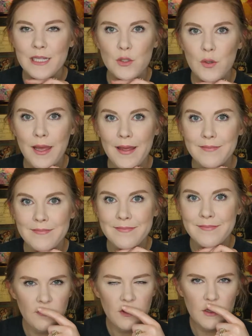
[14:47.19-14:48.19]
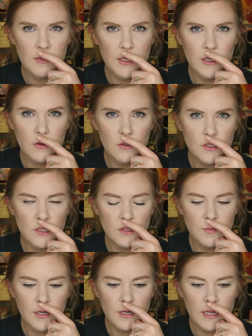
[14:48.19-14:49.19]
it's okay. I feel like my nose
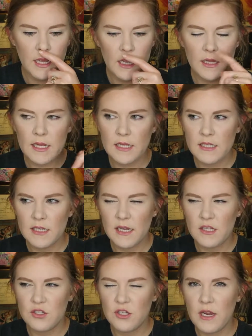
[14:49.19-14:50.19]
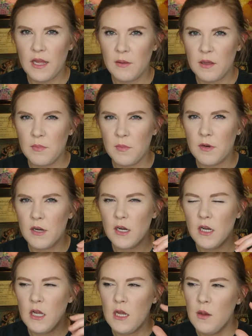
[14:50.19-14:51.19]
looks weird again, like I did yesterday, like remember?